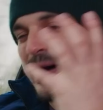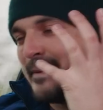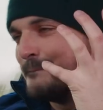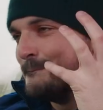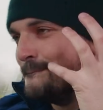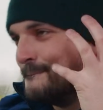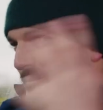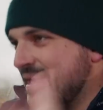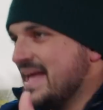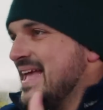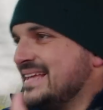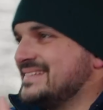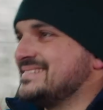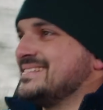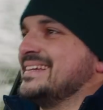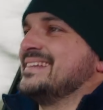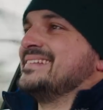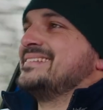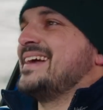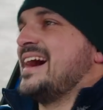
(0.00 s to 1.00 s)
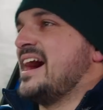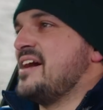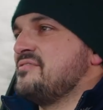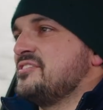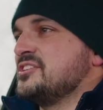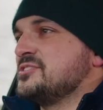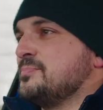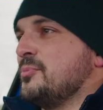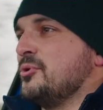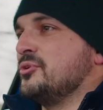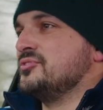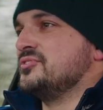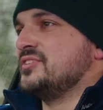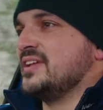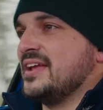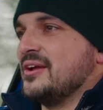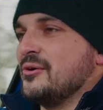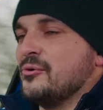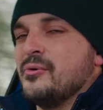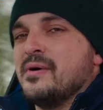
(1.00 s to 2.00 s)
amazing to have this
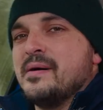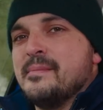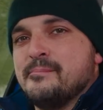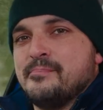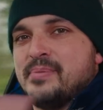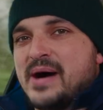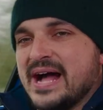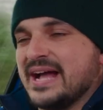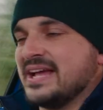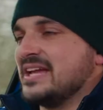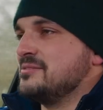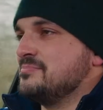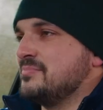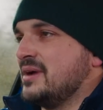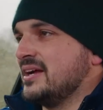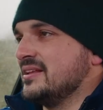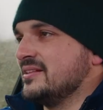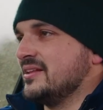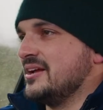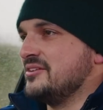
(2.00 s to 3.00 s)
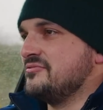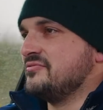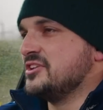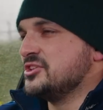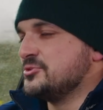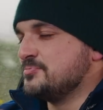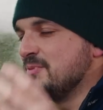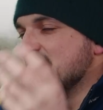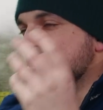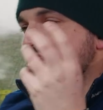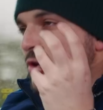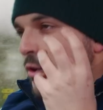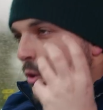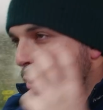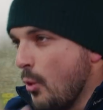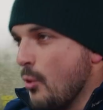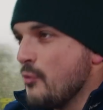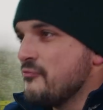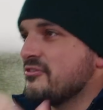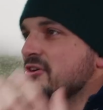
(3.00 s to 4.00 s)
Mondeo back in my life. It's been
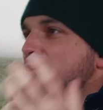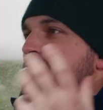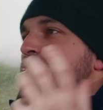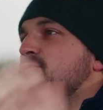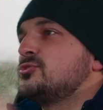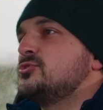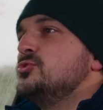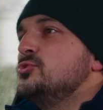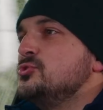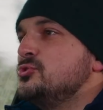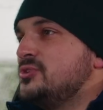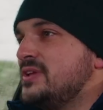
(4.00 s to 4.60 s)
over 2